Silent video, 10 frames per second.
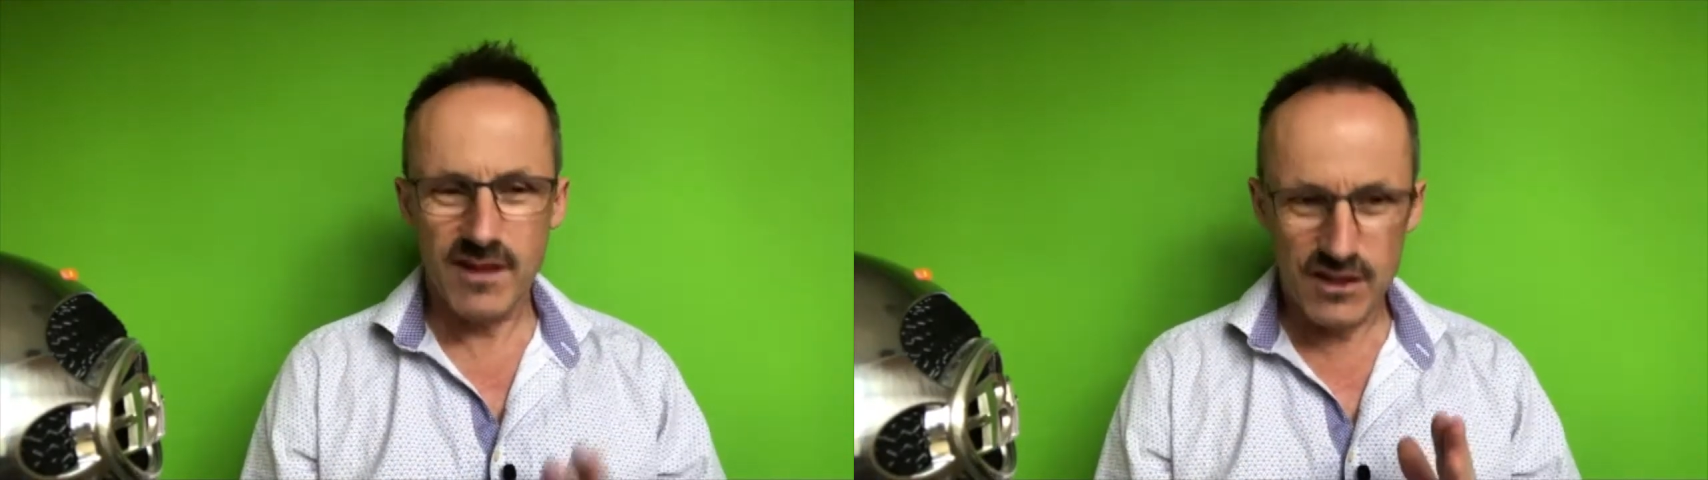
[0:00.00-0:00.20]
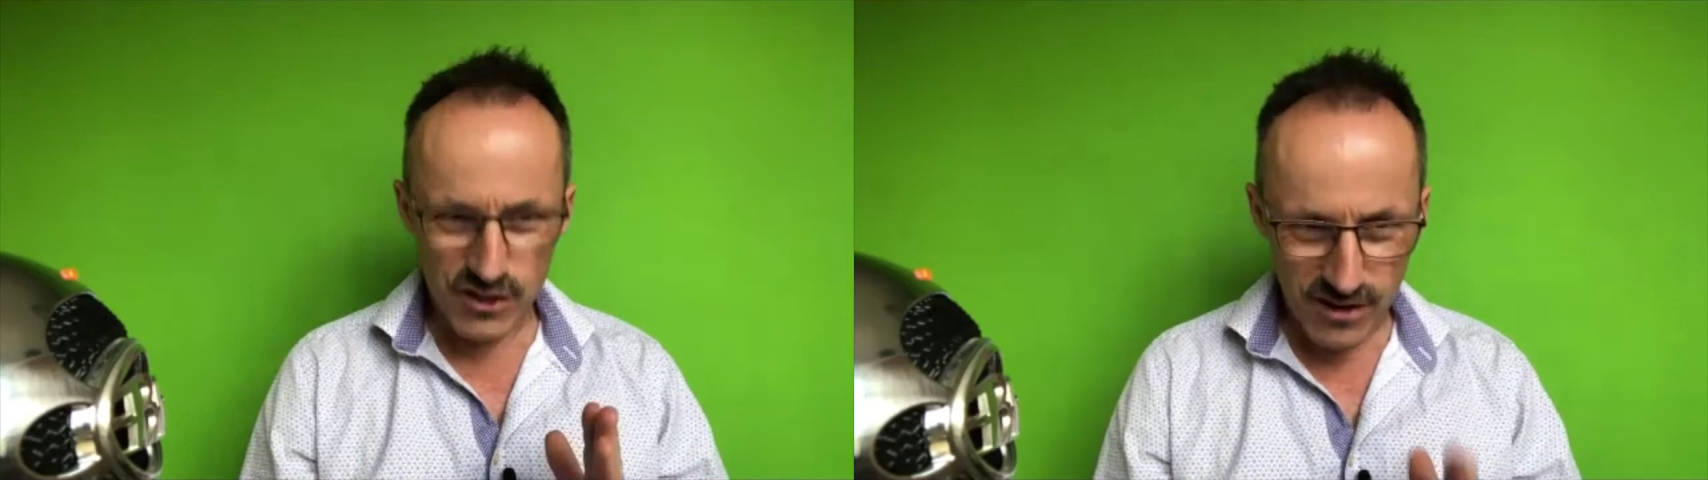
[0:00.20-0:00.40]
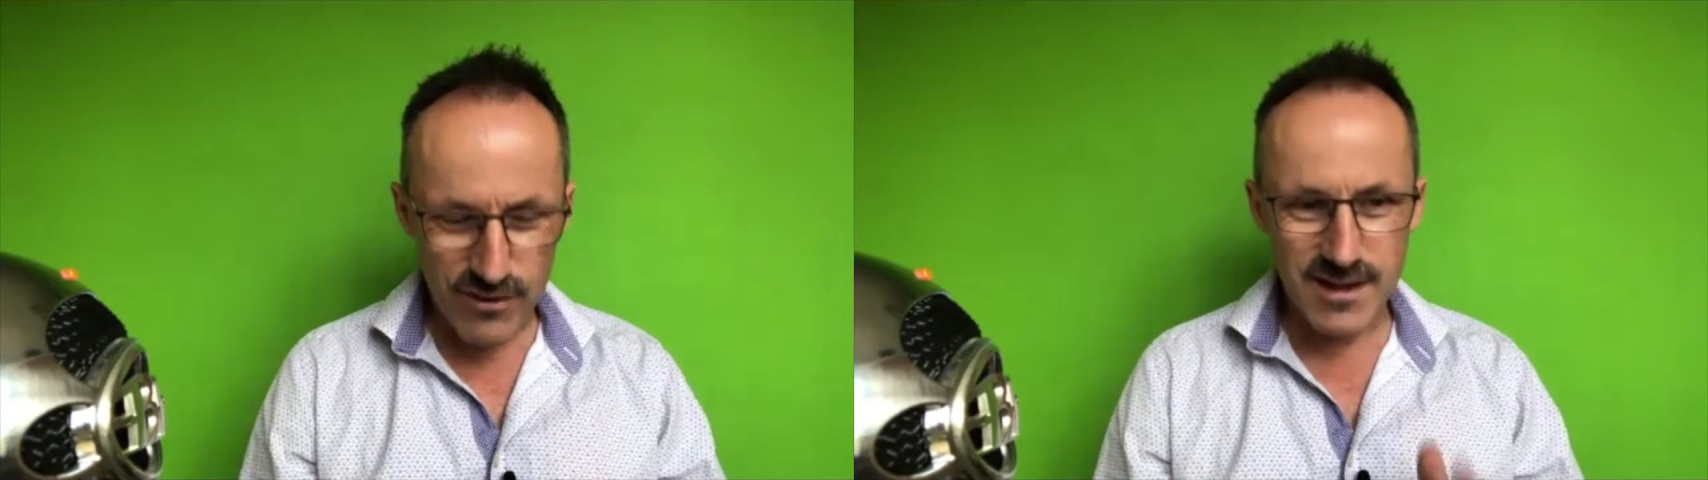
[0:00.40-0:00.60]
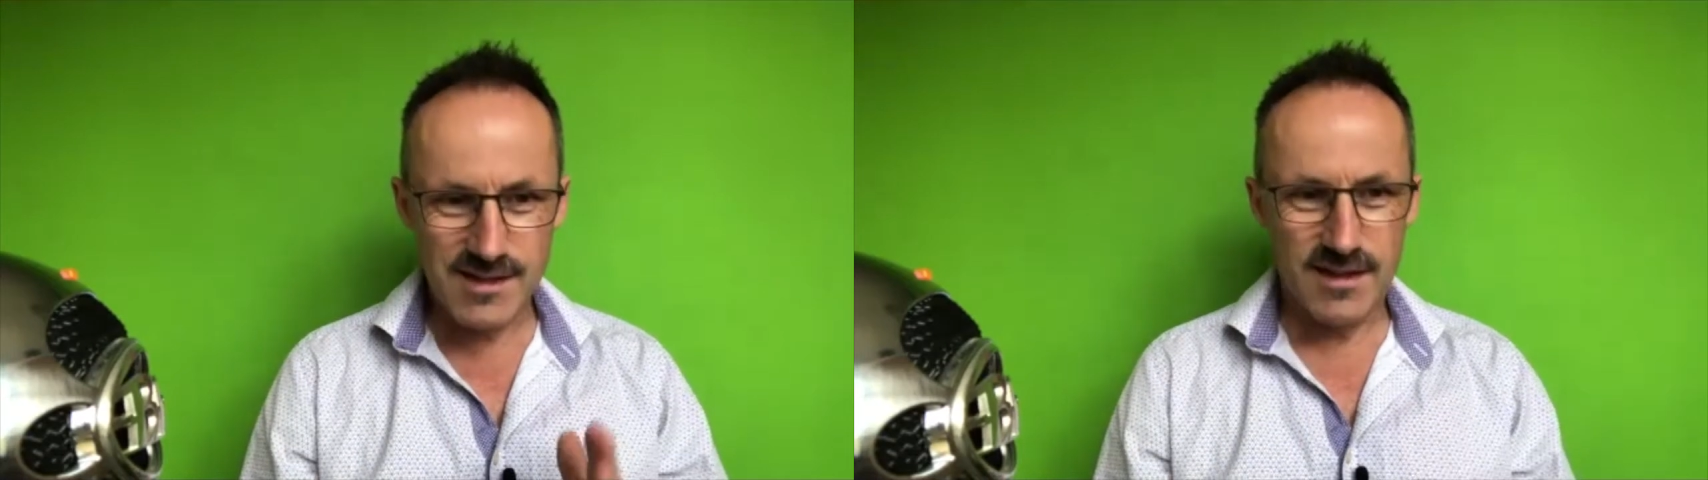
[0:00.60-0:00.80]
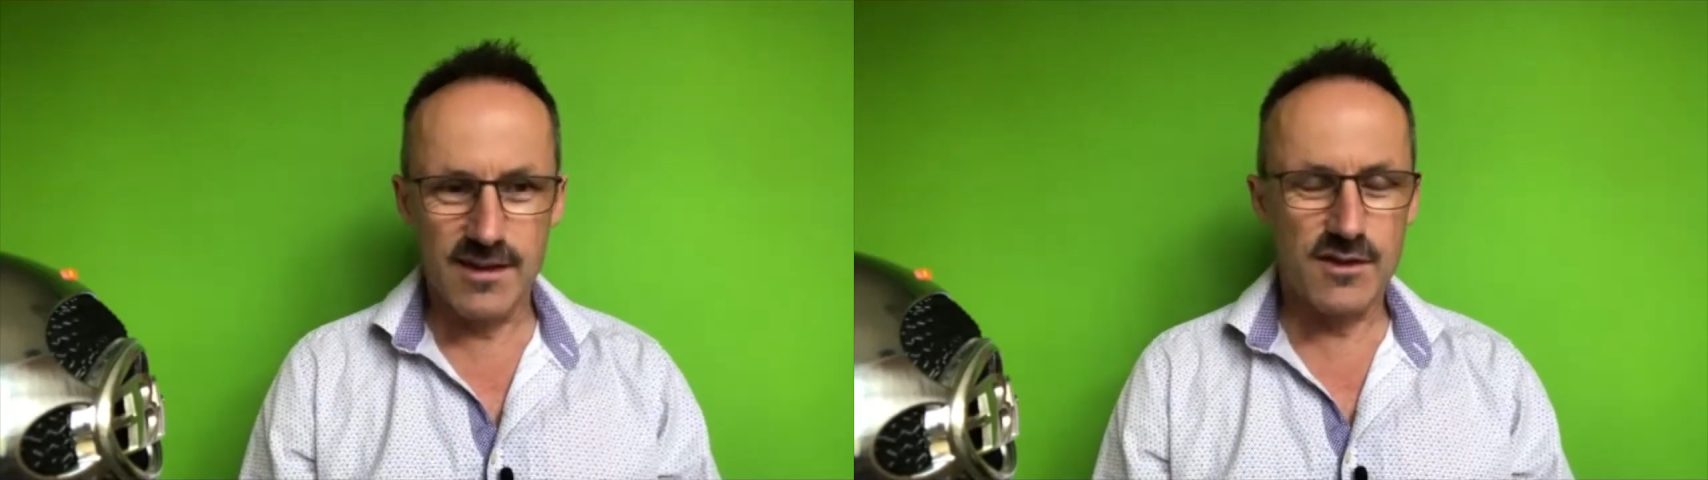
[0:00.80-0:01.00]
generic as
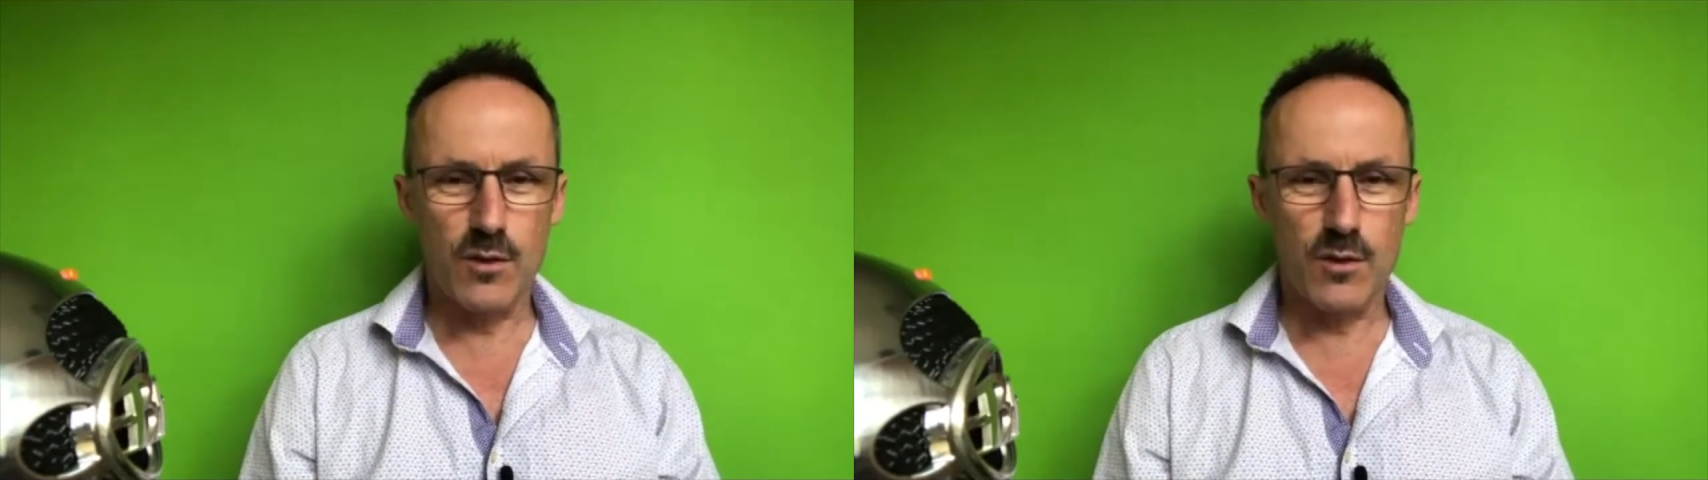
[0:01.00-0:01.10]
a